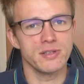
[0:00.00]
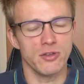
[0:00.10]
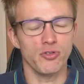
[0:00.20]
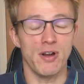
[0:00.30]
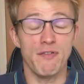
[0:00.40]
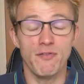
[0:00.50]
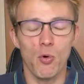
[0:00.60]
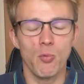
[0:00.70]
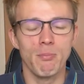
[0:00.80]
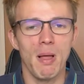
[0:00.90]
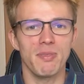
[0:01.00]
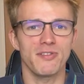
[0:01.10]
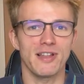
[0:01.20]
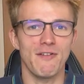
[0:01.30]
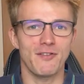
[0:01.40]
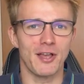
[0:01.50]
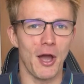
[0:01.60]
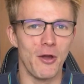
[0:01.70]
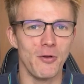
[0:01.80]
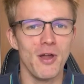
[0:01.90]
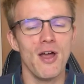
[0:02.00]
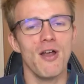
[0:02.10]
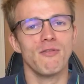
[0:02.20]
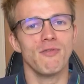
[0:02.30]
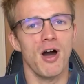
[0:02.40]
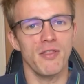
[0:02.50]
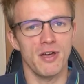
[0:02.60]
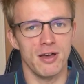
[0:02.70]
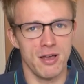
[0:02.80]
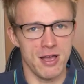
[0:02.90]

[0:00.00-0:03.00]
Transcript: 4 months left to go, rather.